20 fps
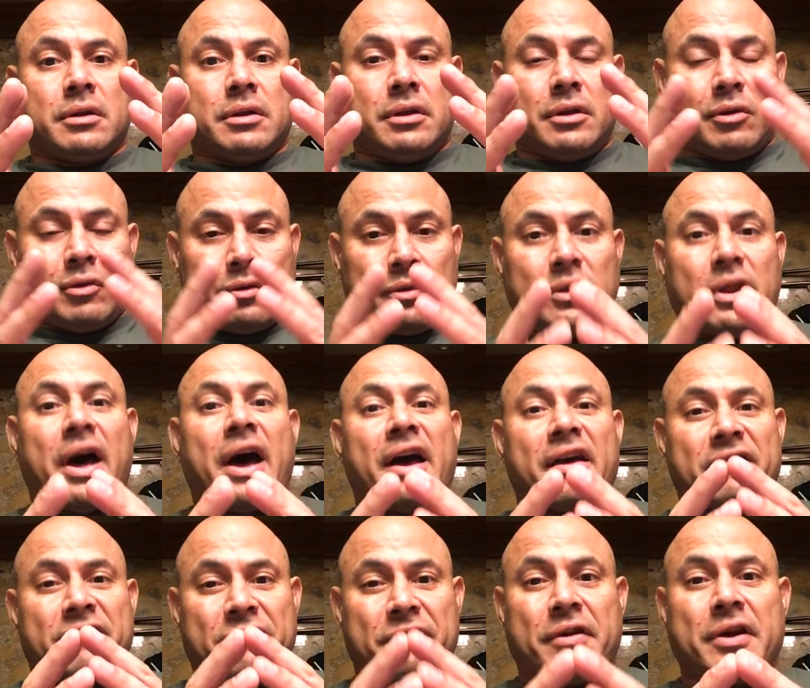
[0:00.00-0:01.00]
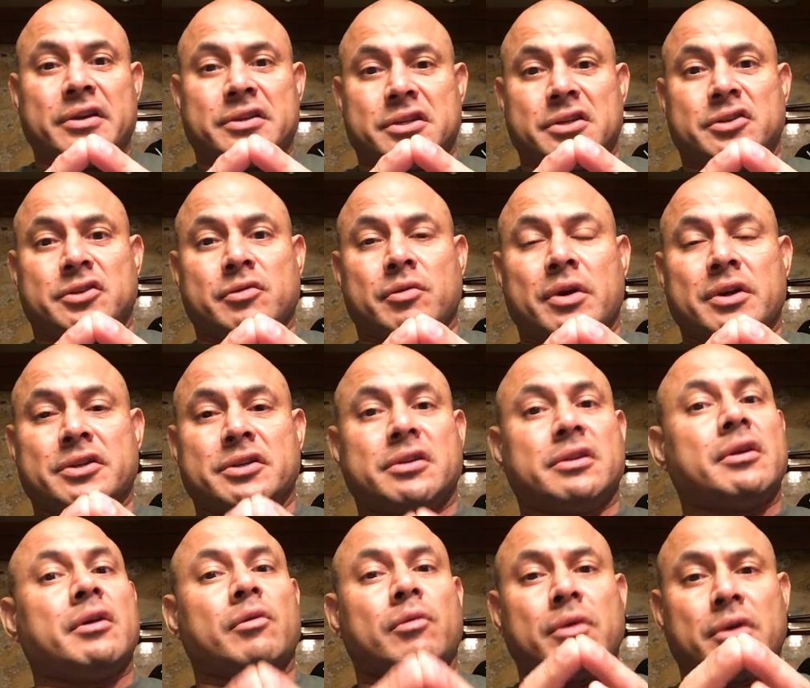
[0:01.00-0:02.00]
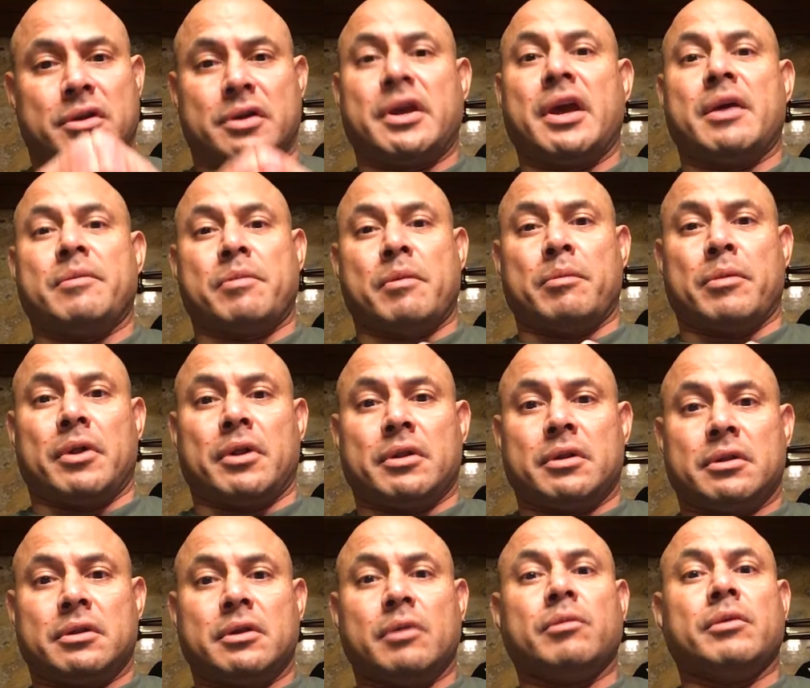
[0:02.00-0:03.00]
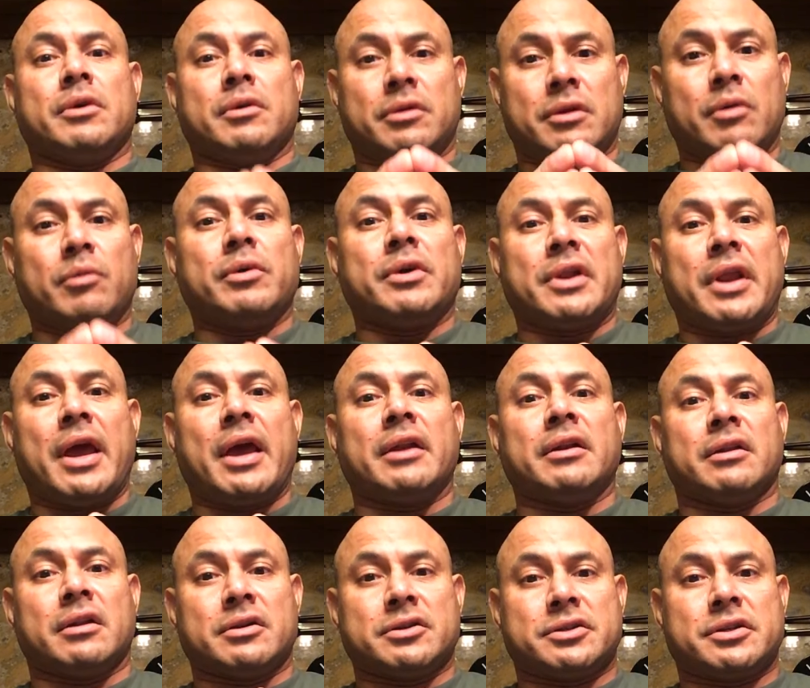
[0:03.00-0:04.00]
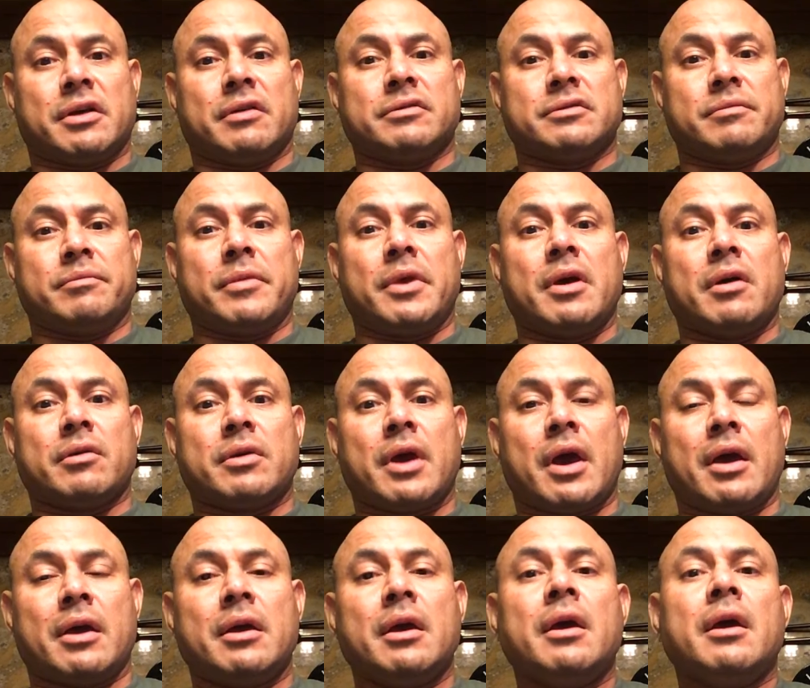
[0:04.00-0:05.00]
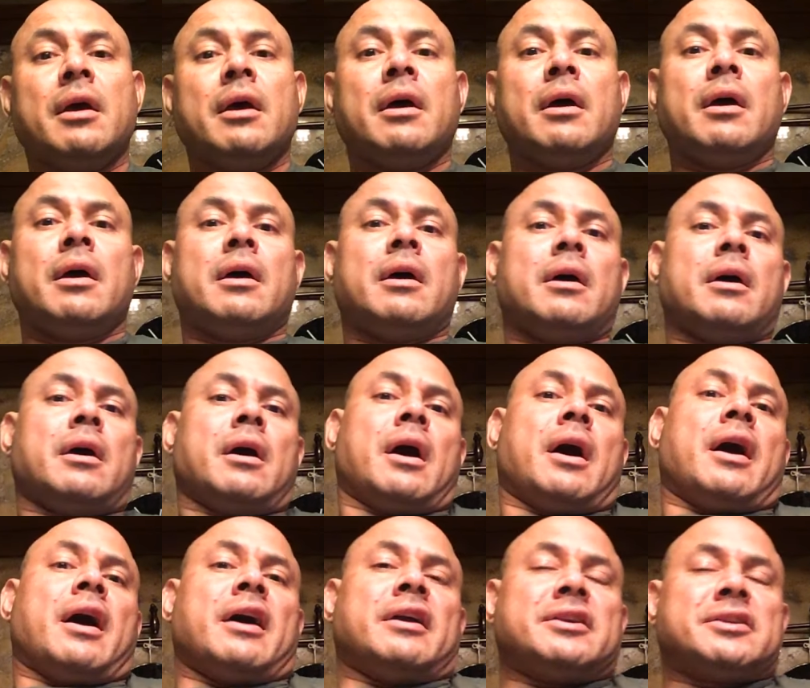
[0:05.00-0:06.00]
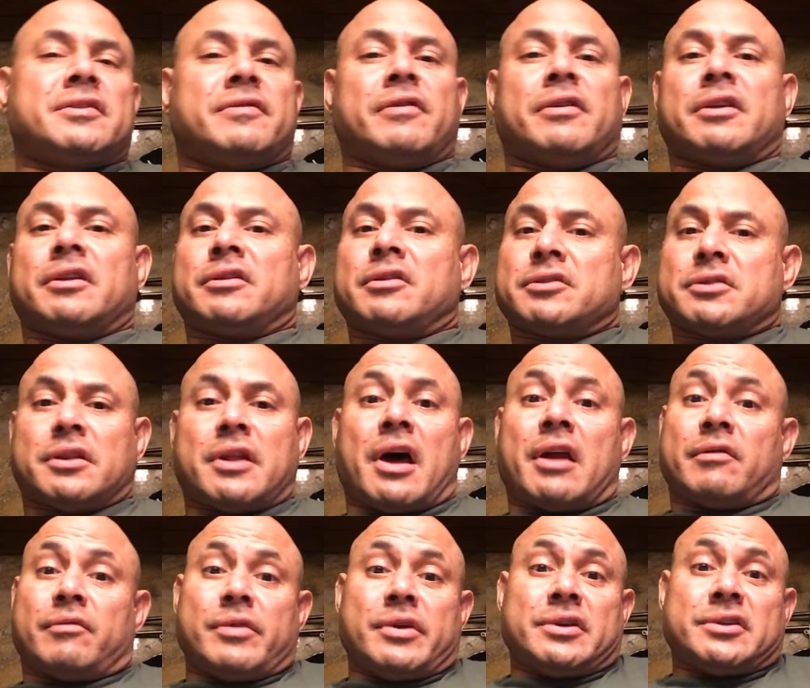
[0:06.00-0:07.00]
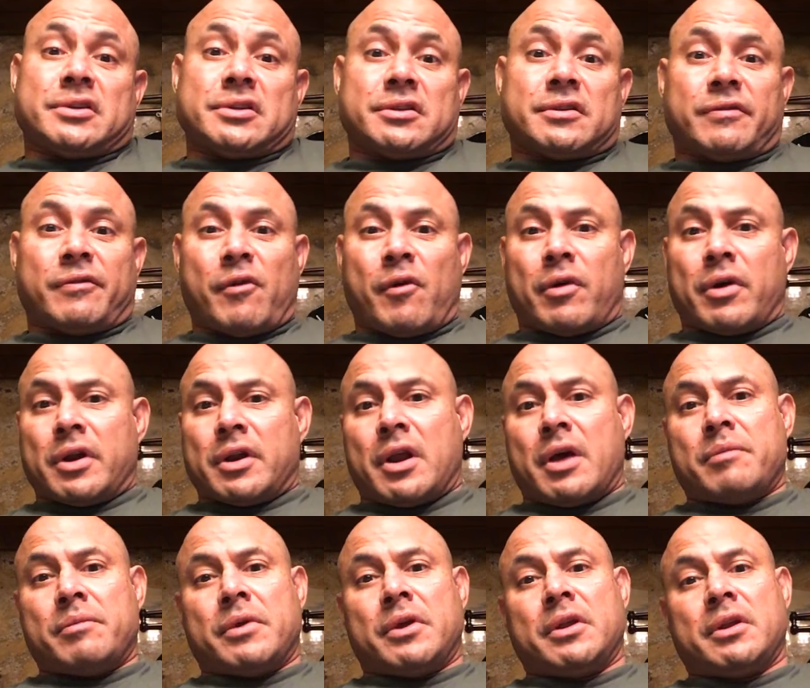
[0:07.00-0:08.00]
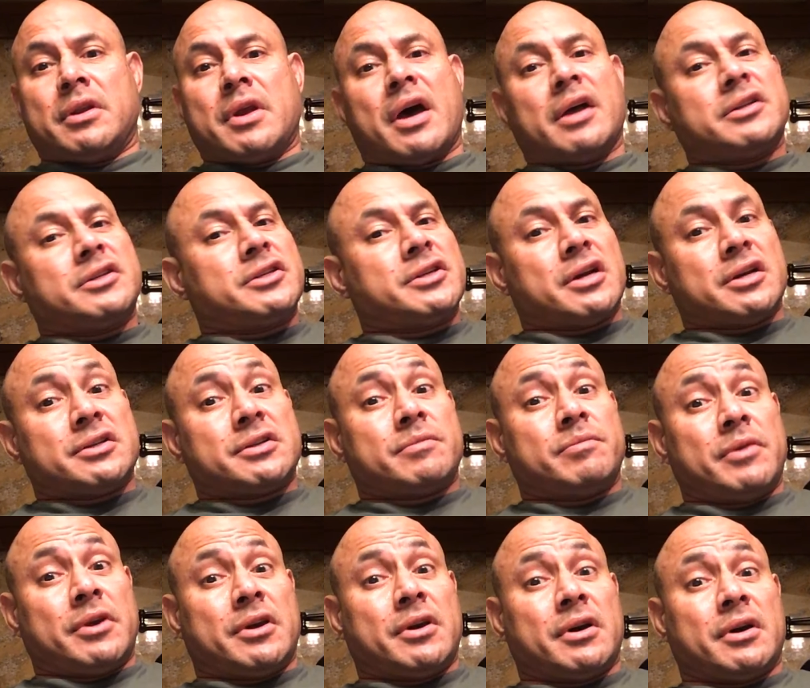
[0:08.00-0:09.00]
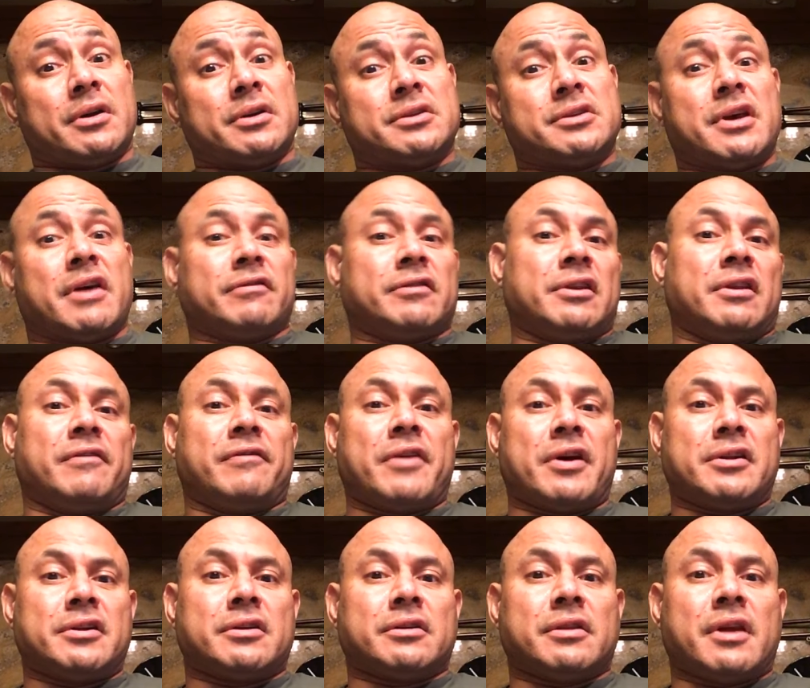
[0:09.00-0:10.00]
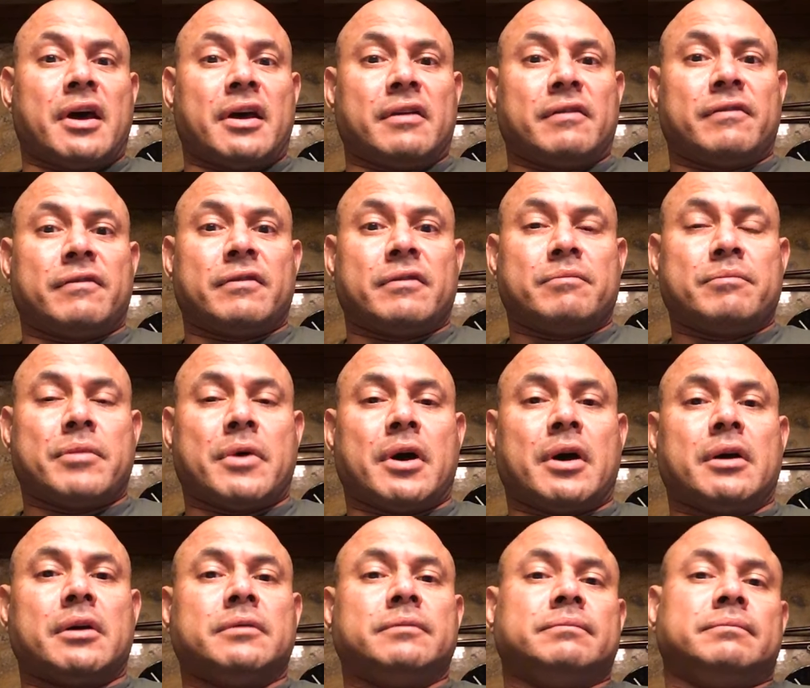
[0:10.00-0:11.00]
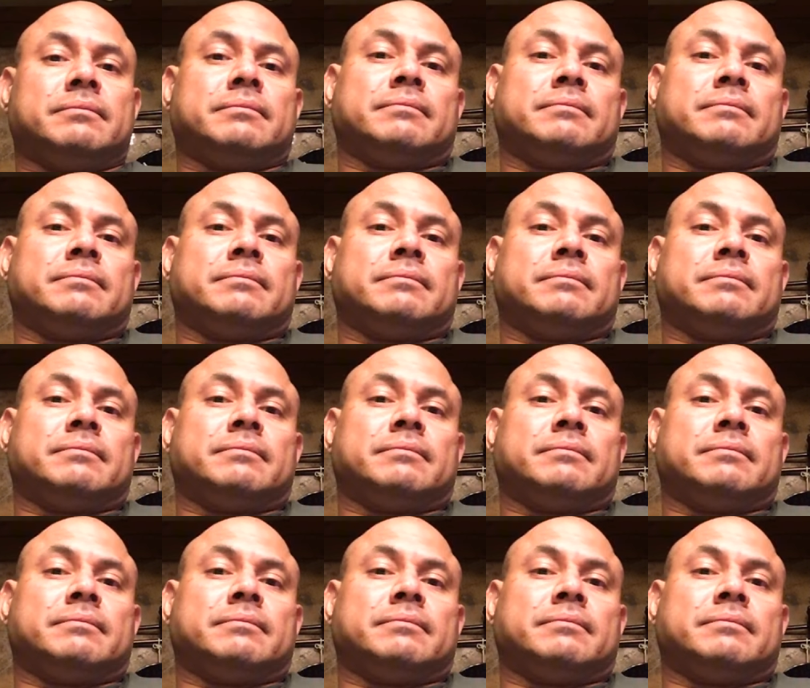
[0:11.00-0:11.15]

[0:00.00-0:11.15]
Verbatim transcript: you know, live fight situation that we're capable, that we that we can handle ourselves and be okay. I just feel that there's a lot of reasons for it. I mean, not just because you have to defend your life, but